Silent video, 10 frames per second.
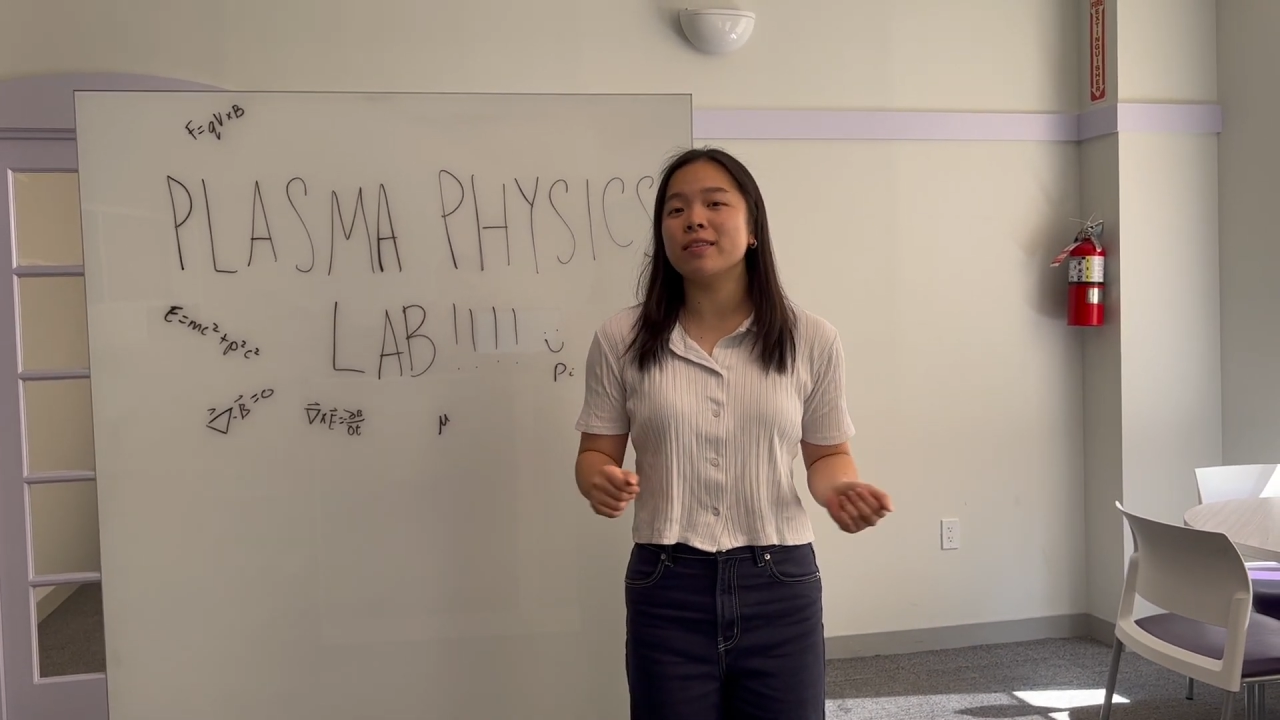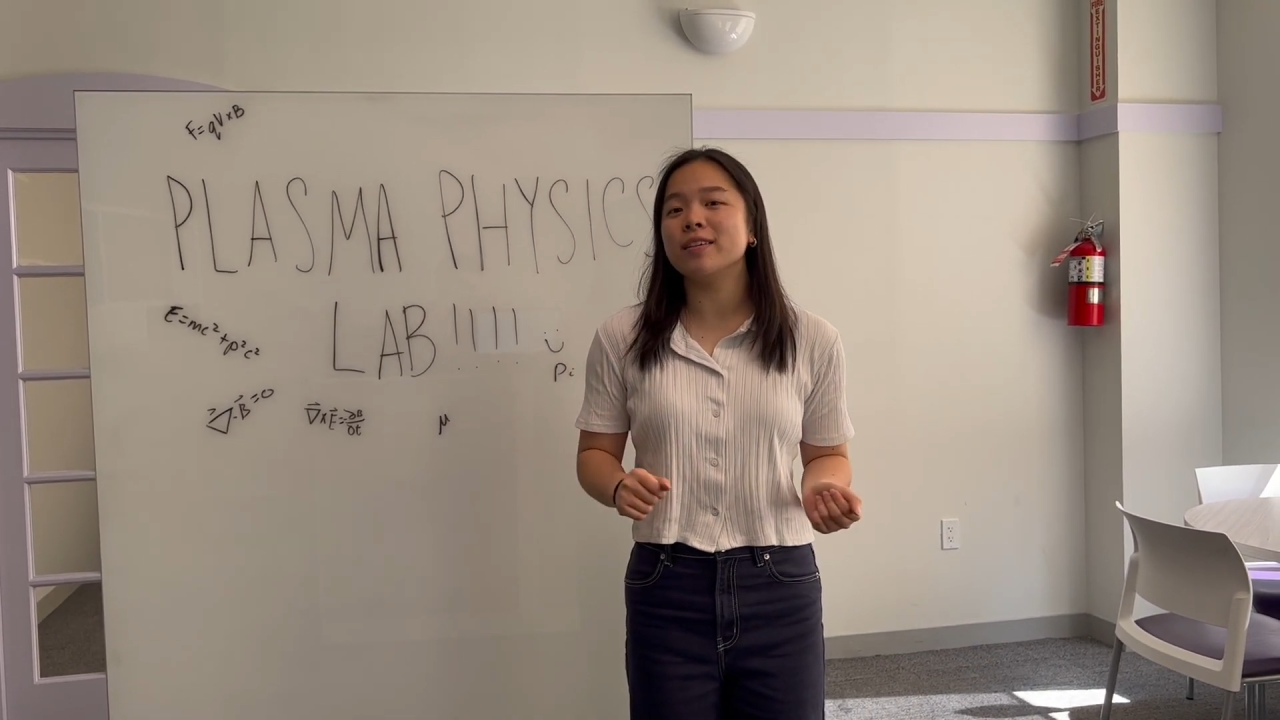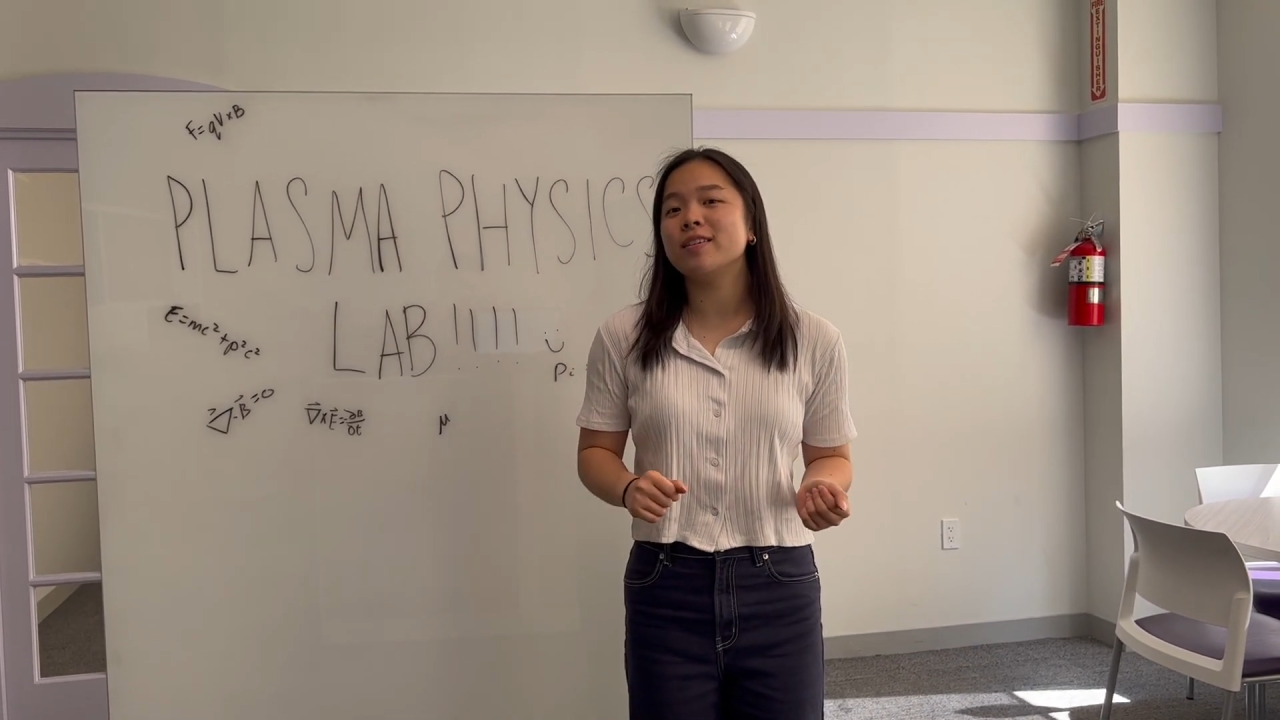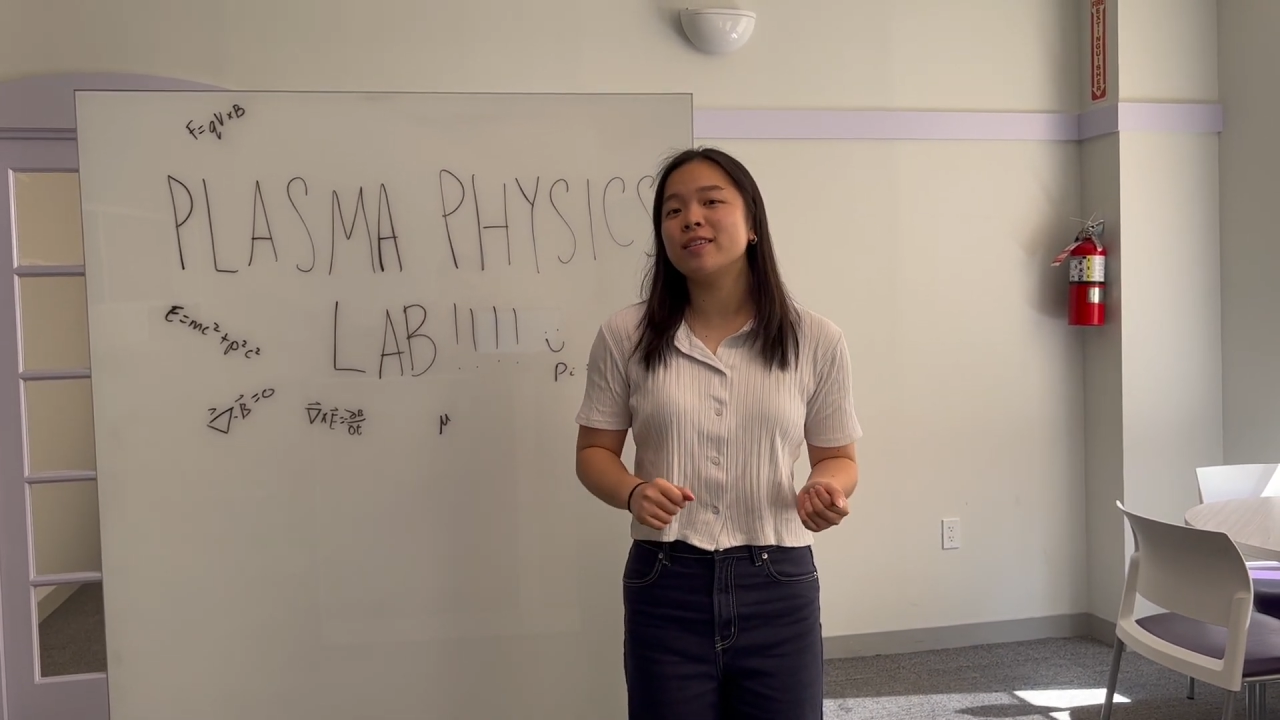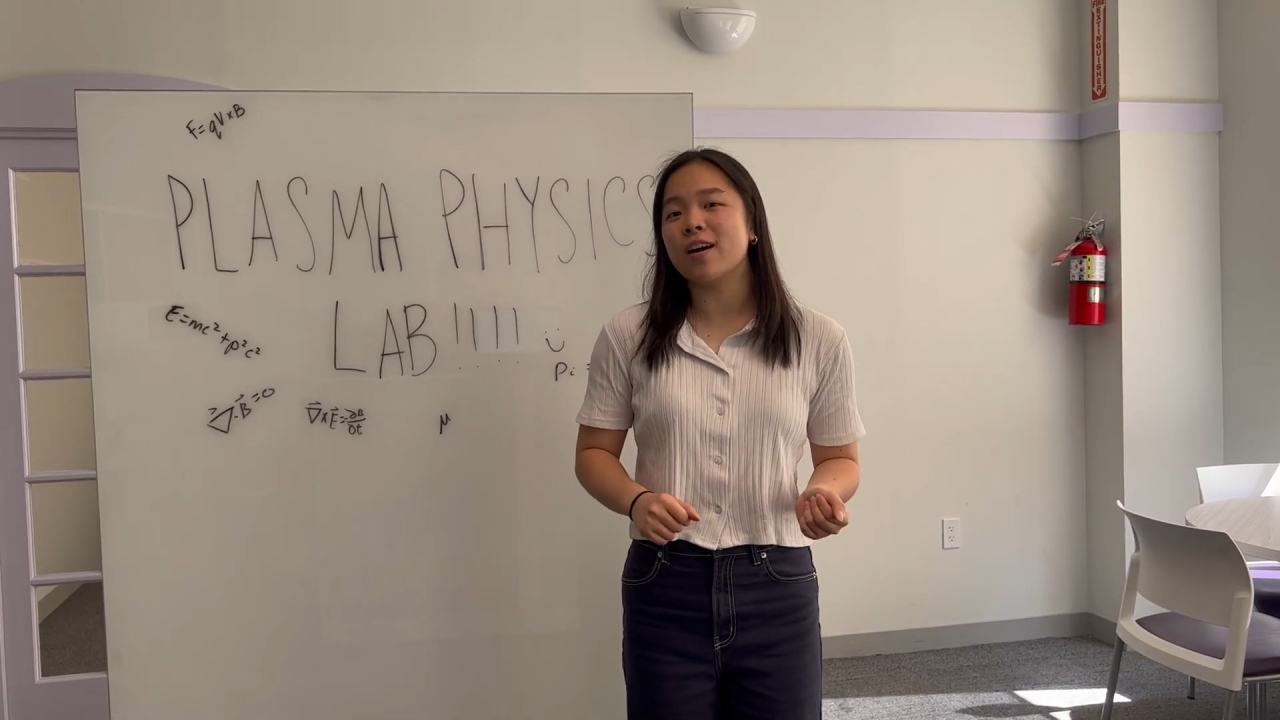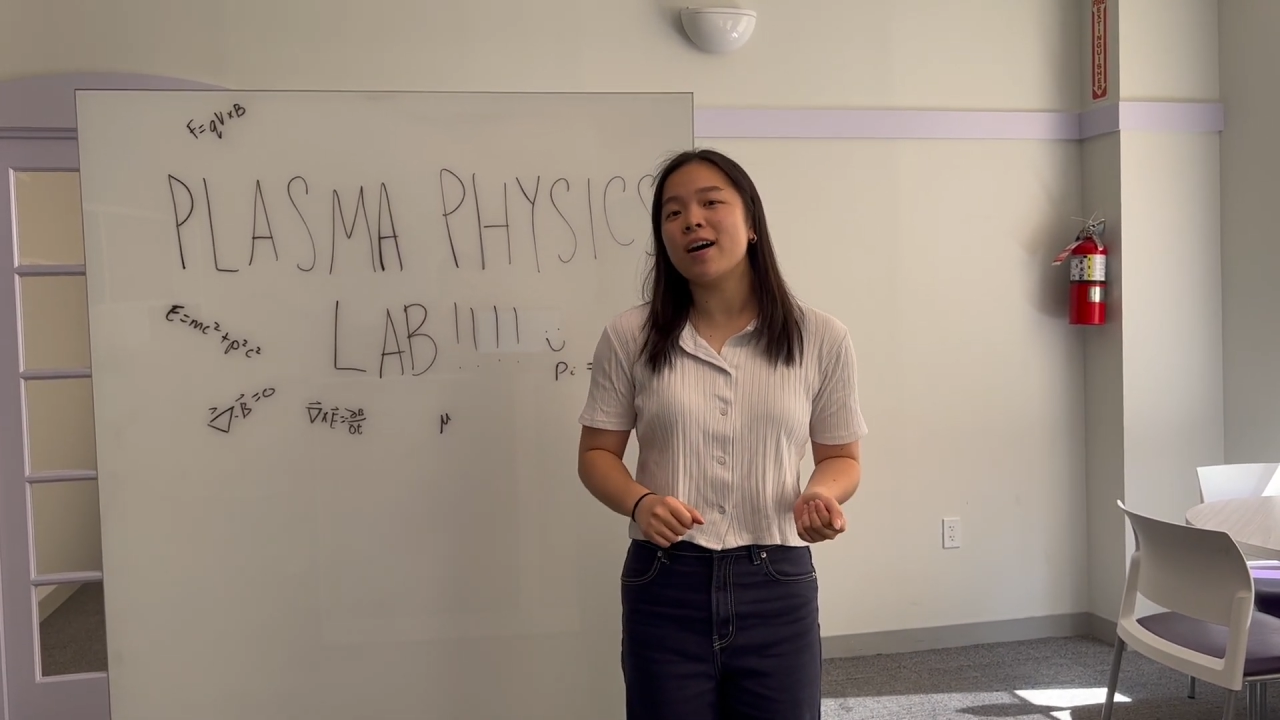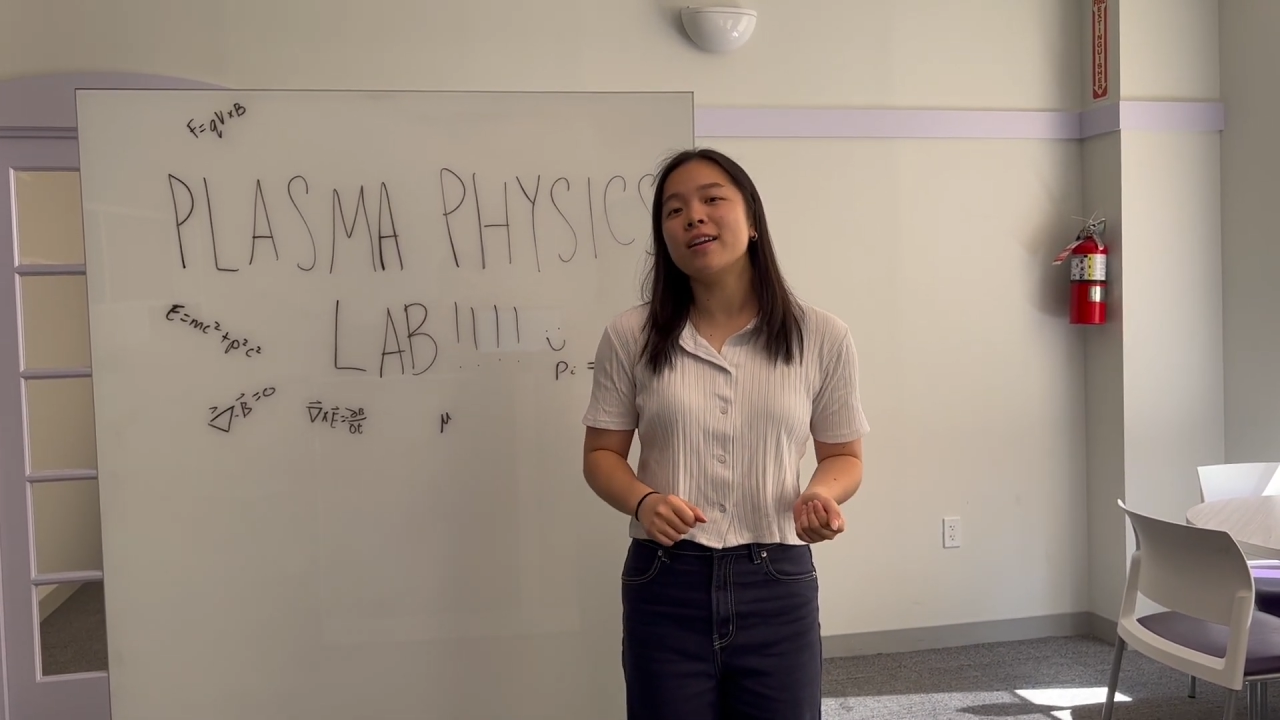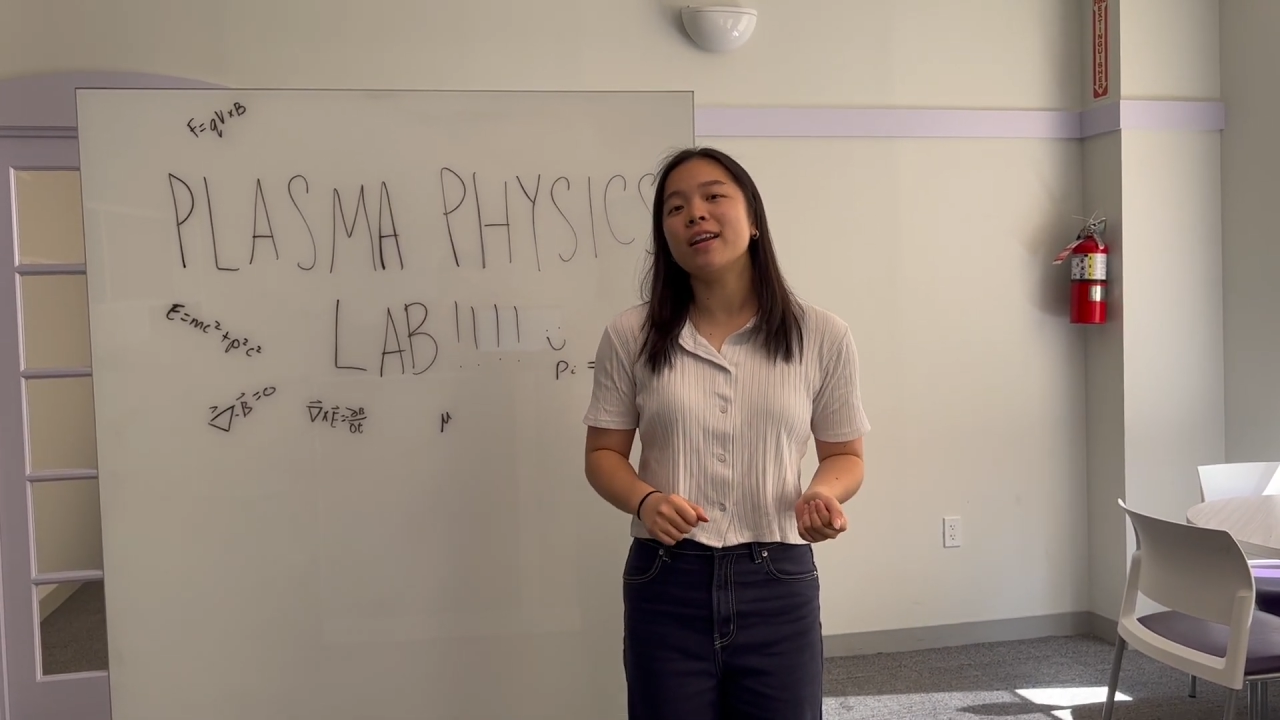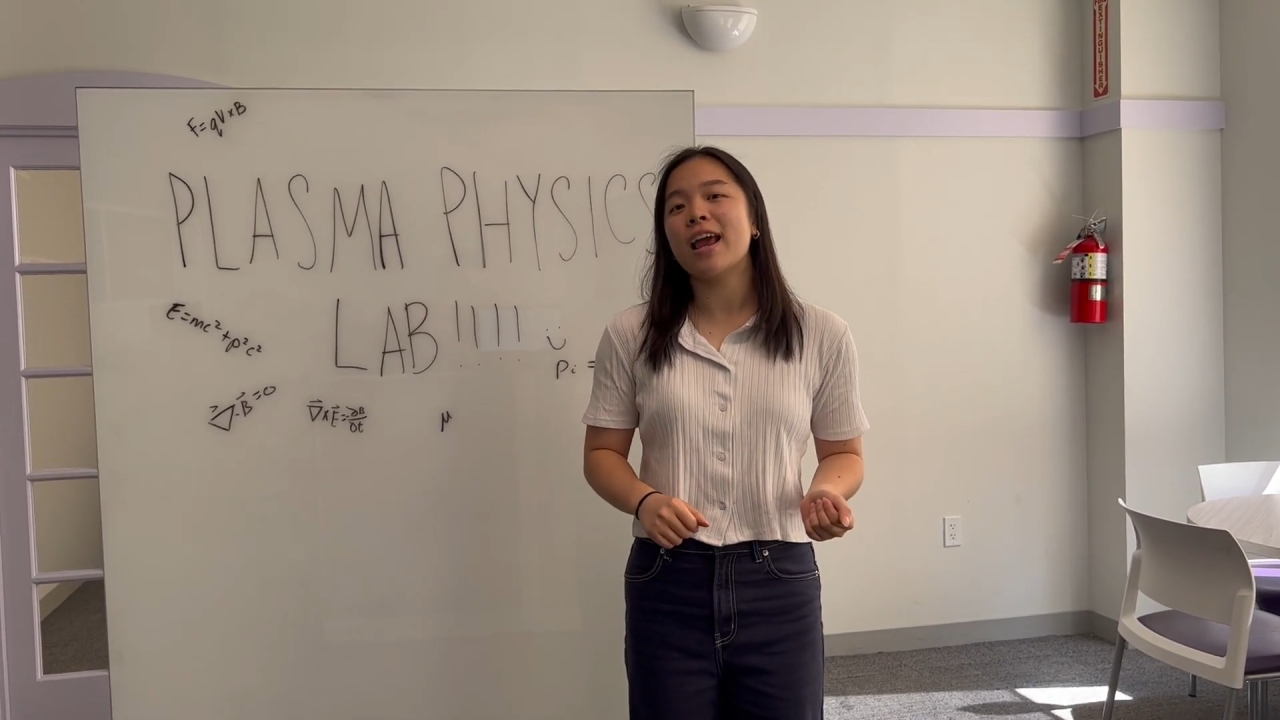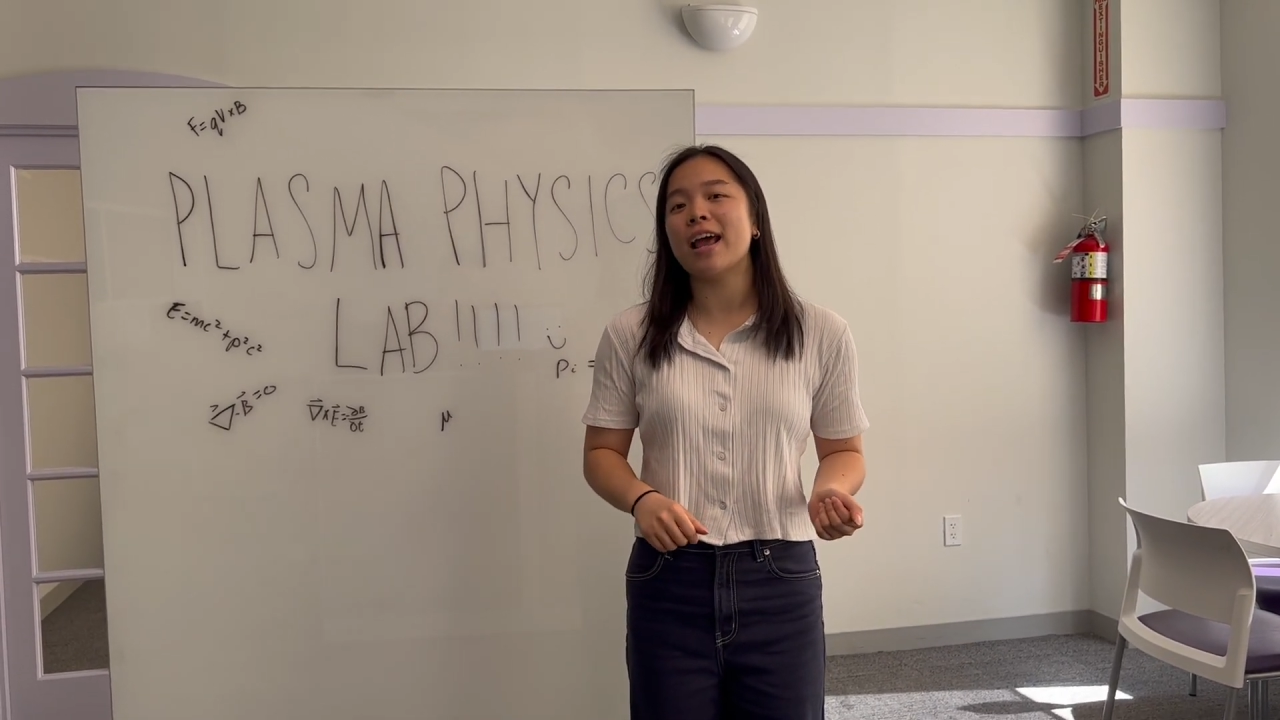sun
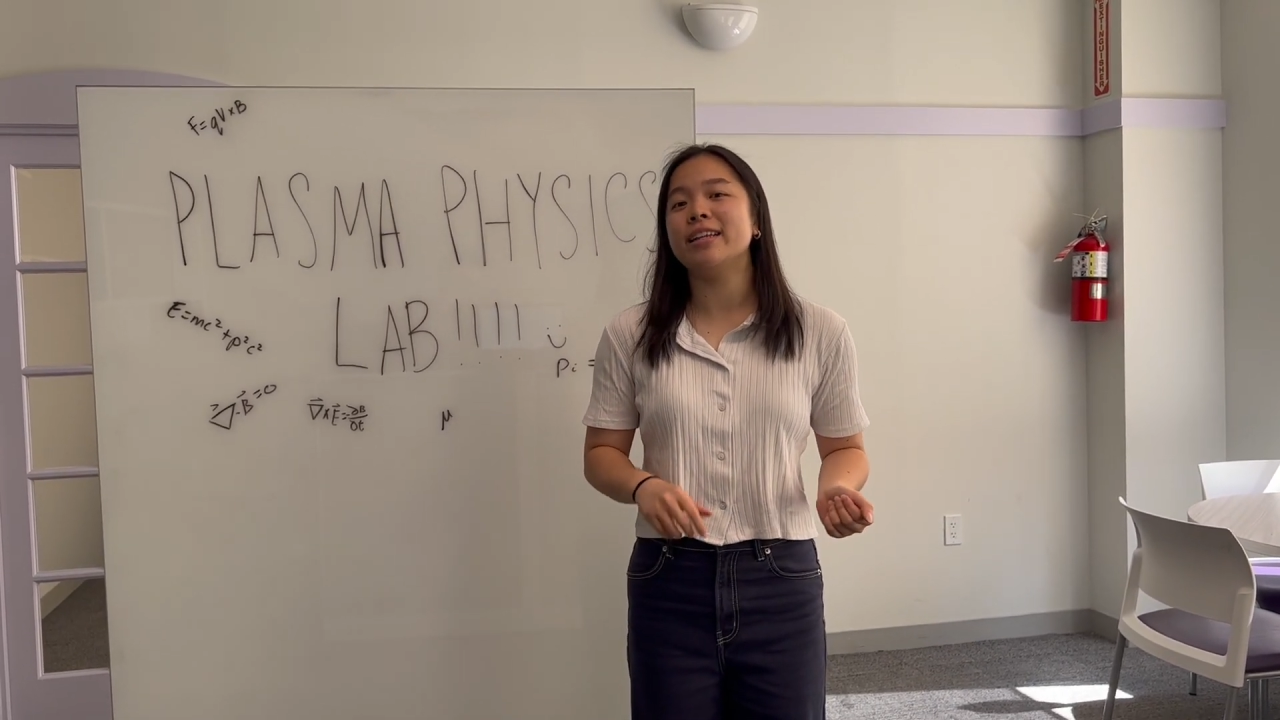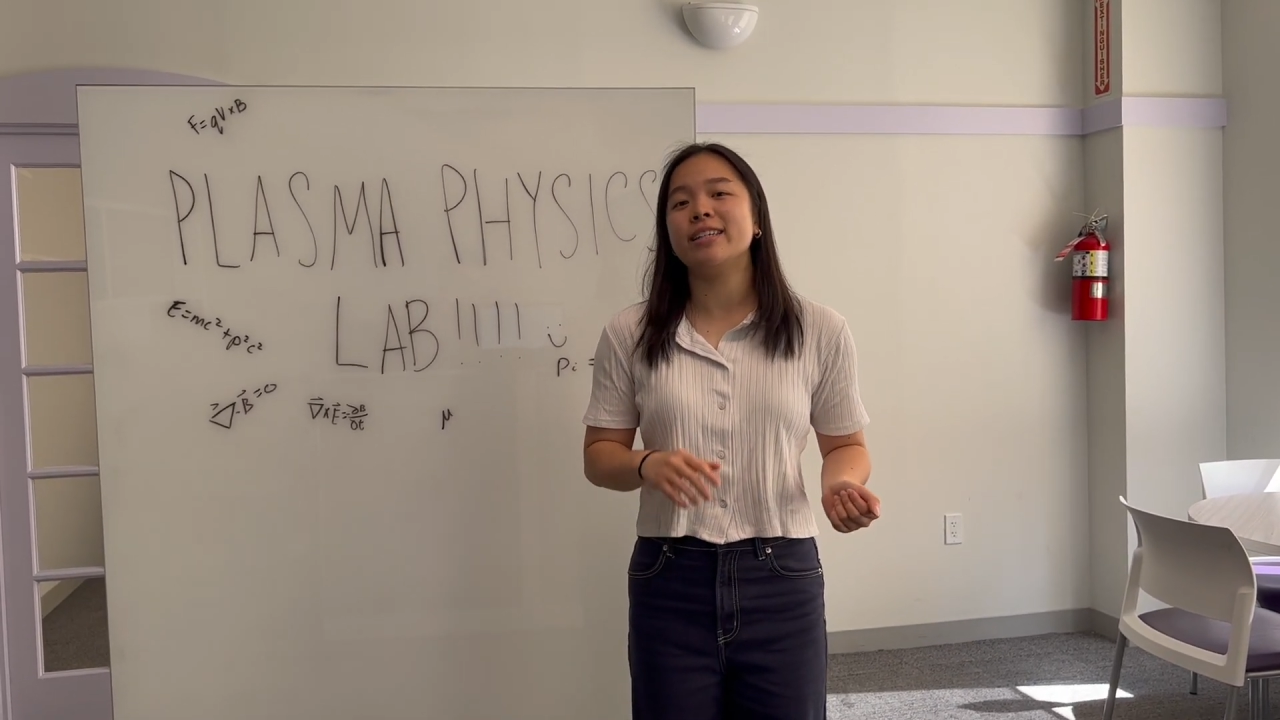and